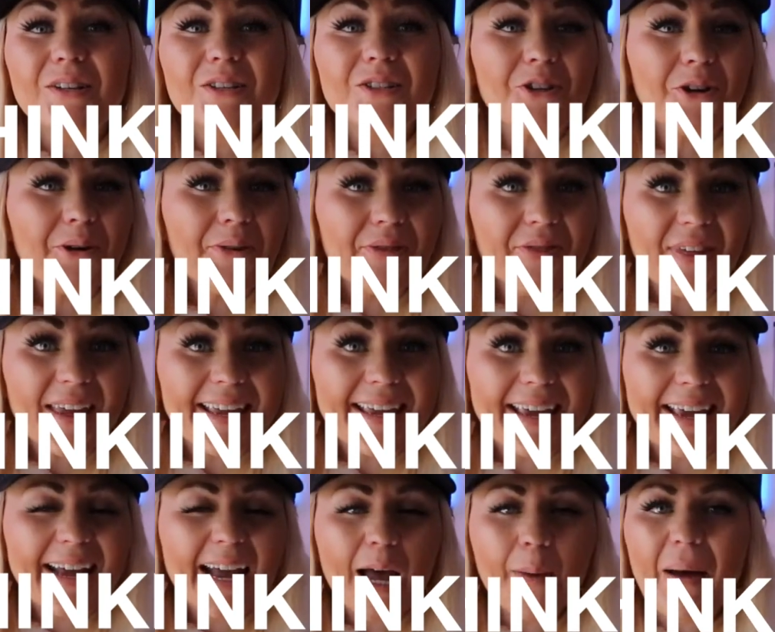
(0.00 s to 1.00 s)
So you're
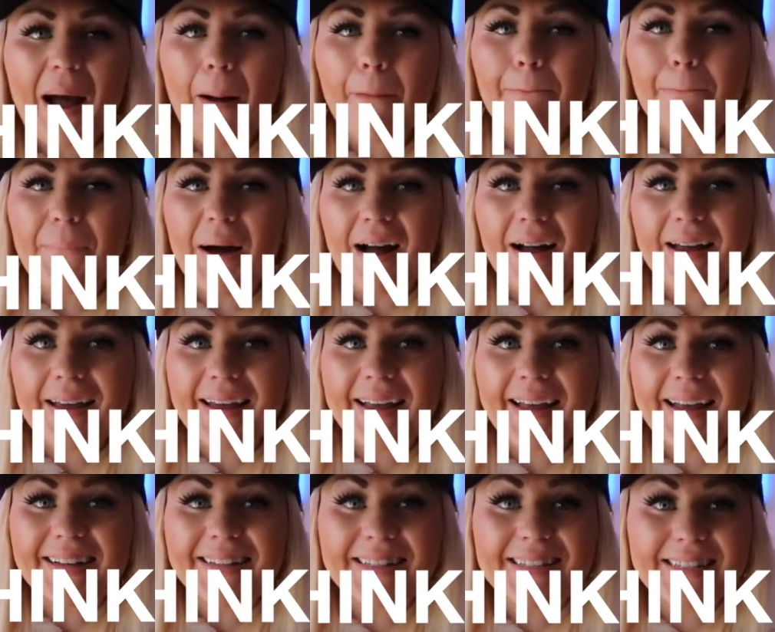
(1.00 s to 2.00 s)
thinking about buying
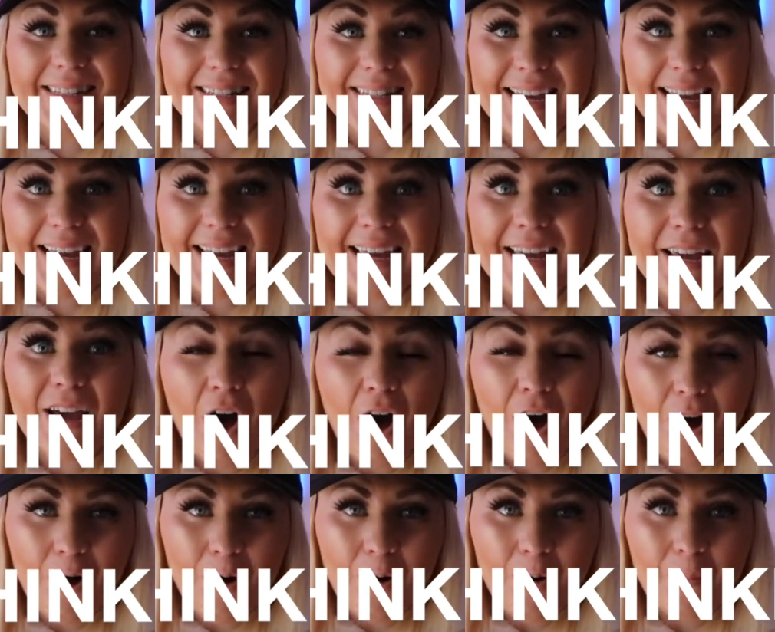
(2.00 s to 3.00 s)
a ski
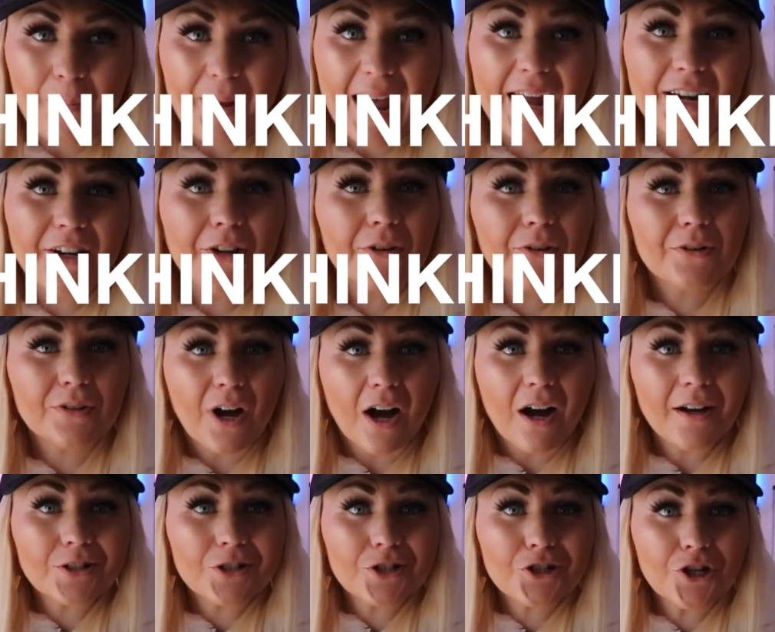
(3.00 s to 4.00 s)
home and you're
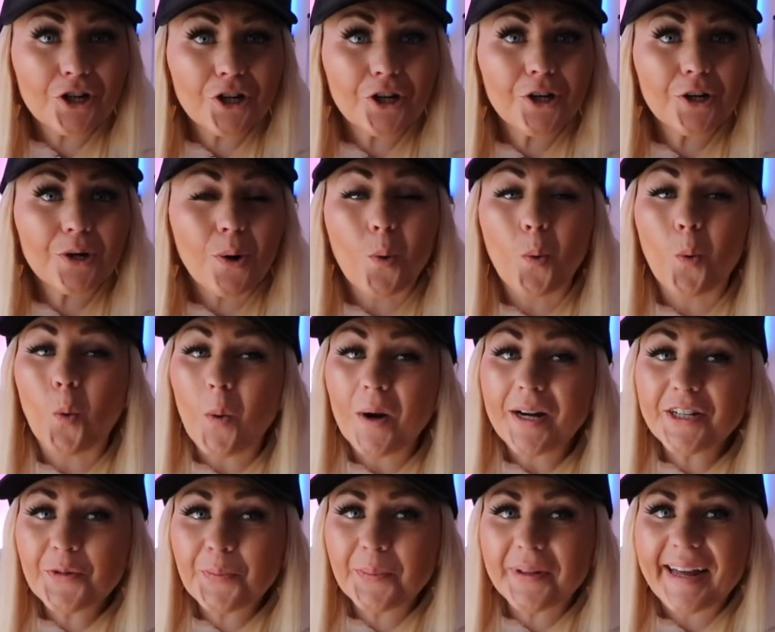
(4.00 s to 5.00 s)
not sure
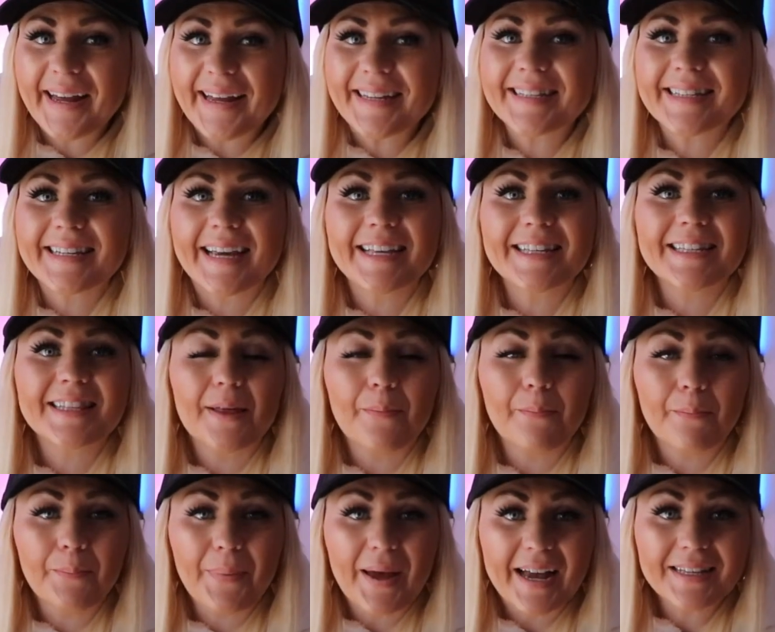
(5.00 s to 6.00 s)
which place is
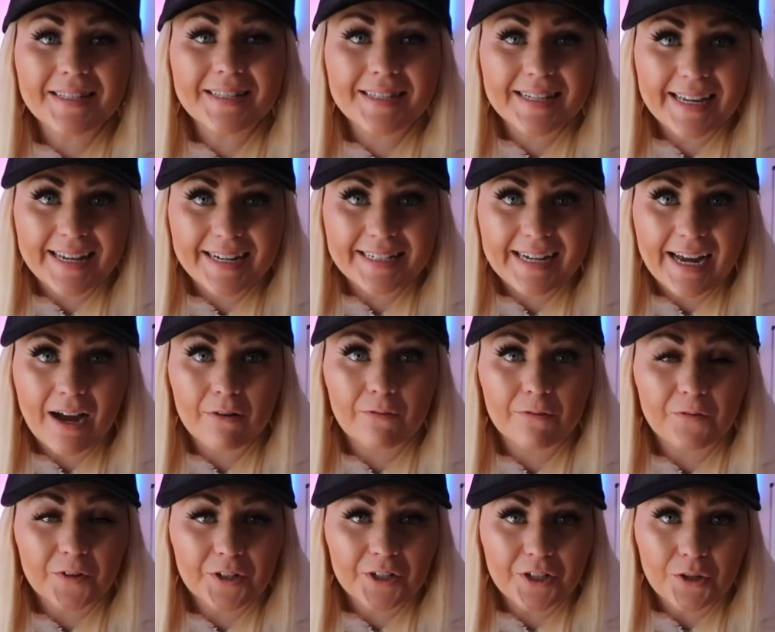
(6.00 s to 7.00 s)
the best ski town
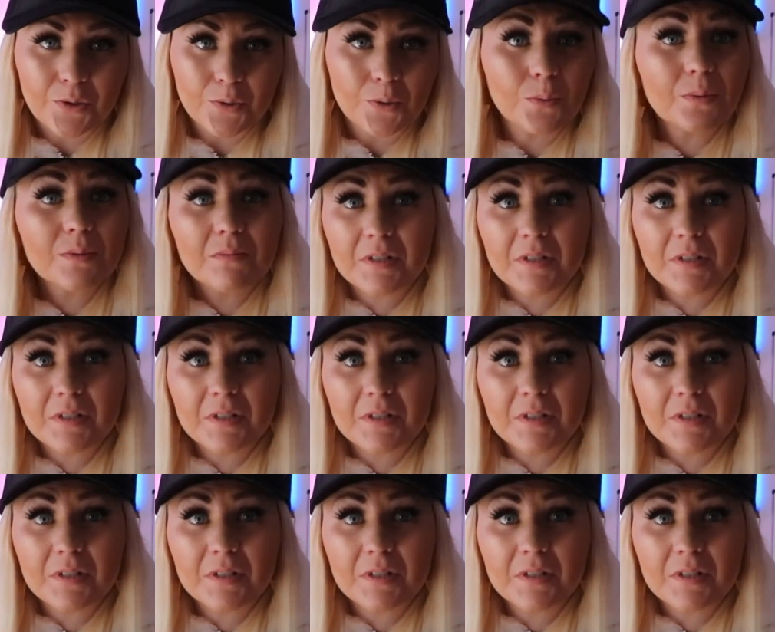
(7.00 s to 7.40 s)
for you